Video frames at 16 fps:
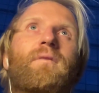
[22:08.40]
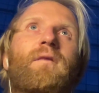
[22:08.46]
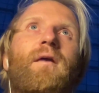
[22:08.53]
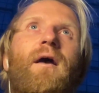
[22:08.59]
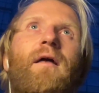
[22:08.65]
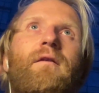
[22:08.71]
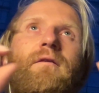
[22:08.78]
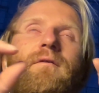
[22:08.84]

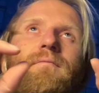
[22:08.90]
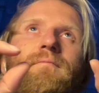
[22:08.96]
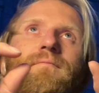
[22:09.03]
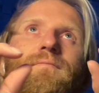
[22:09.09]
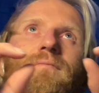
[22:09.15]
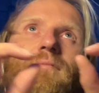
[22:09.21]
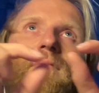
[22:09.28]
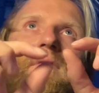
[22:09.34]
And
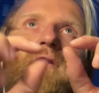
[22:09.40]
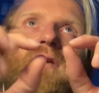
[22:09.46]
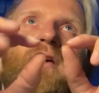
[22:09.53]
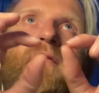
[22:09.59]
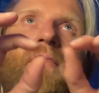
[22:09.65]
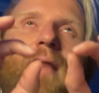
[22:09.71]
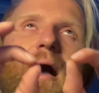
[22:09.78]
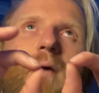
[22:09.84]

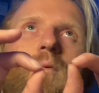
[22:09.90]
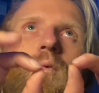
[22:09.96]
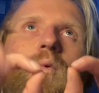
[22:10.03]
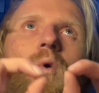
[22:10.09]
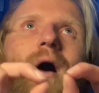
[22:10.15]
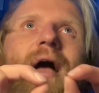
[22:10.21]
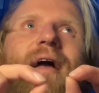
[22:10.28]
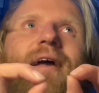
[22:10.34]
in that
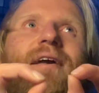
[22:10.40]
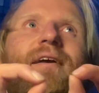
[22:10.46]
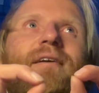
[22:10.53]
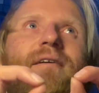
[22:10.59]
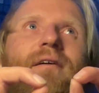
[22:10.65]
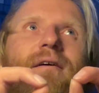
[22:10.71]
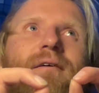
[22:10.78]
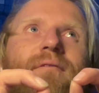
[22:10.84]
way,
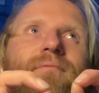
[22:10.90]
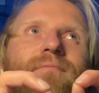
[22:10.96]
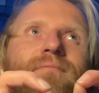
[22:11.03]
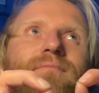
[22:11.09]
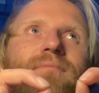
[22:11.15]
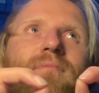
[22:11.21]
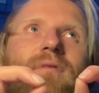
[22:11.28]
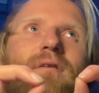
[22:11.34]

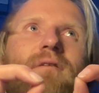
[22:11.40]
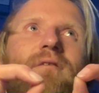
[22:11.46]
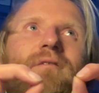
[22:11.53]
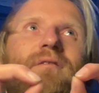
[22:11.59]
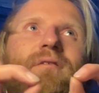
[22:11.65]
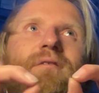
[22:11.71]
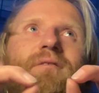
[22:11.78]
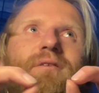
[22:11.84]

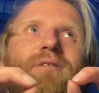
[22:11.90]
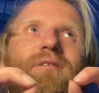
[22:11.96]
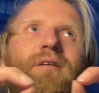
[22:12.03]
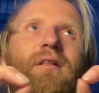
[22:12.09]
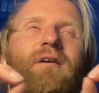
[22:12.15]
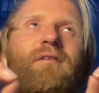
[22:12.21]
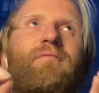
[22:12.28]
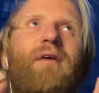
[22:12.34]

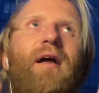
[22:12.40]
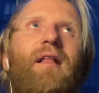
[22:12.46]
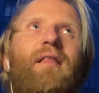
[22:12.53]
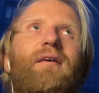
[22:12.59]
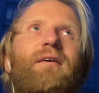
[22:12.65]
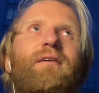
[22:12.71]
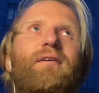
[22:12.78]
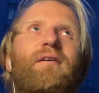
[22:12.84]
Silicon
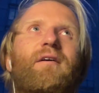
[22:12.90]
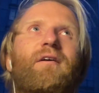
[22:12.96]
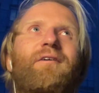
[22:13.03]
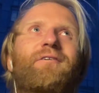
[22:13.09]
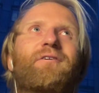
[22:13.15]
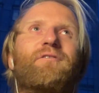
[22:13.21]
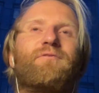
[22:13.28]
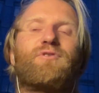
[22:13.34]
Valley
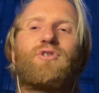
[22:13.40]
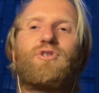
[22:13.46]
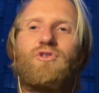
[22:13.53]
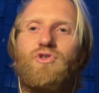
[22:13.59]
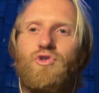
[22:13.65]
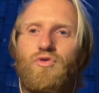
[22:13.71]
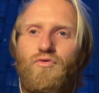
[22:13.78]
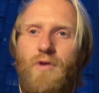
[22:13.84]
kind of
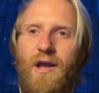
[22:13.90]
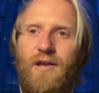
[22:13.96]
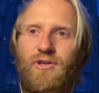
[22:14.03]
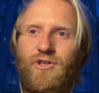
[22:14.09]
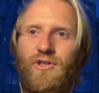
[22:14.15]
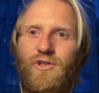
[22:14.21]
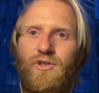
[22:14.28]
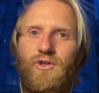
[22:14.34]

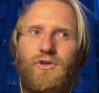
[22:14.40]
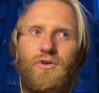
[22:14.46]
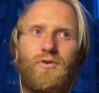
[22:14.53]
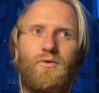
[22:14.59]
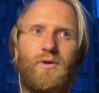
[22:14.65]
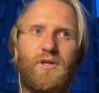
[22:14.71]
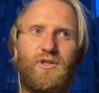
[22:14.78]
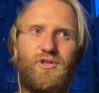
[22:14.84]
stretches
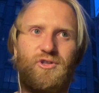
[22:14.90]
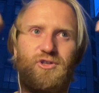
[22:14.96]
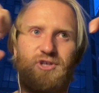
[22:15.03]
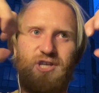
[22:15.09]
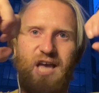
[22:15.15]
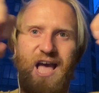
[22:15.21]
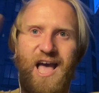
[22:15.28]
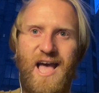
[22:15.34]
you and
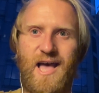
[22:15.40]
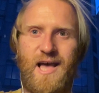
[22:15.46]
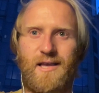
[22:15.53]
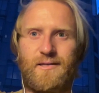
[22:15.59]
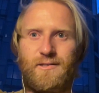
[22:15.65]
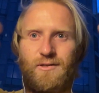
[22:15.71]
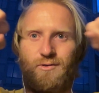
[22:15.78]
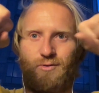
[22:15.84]

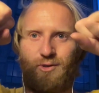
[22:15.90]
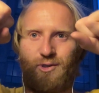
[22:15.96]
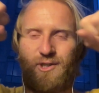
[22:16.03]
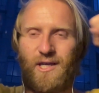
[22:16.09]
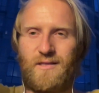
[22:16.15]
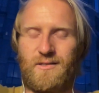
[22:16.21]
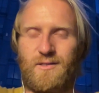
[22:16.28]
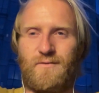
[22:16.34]
tears at your
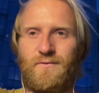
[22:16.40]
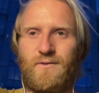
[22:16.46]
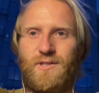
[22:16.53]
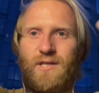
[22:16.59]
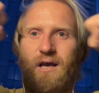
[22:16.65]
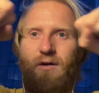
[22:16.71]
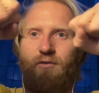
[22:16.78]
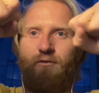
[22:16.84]
sense of
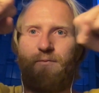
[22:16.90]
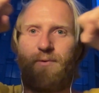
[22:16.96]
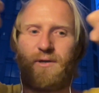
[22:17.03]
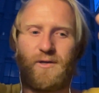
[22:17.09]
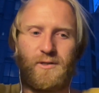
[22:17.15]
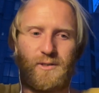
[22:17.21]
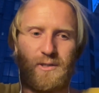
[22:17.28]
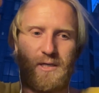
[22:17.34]
self,
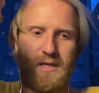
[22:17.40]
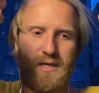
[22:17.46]
because